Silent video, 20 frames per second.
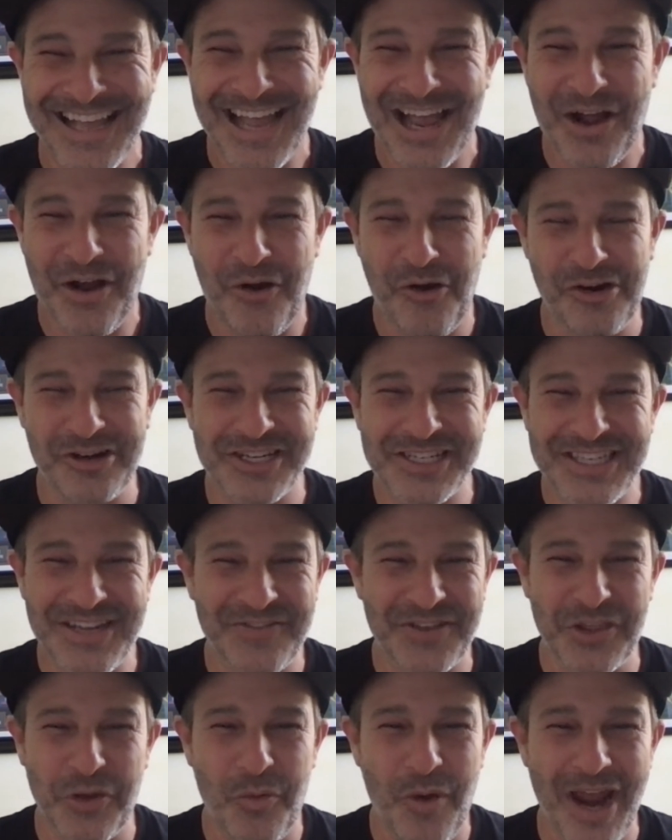Or just
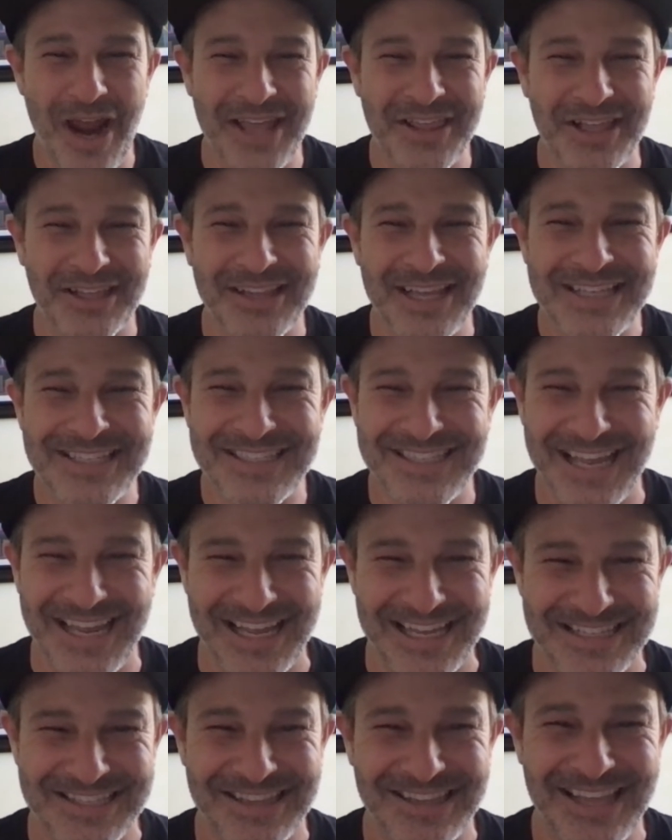even the way the
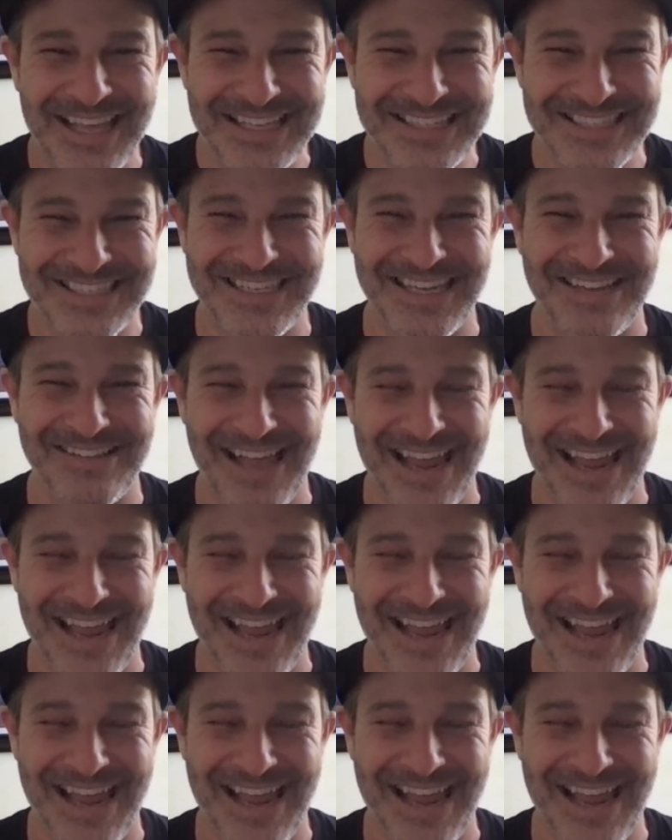listing is listed,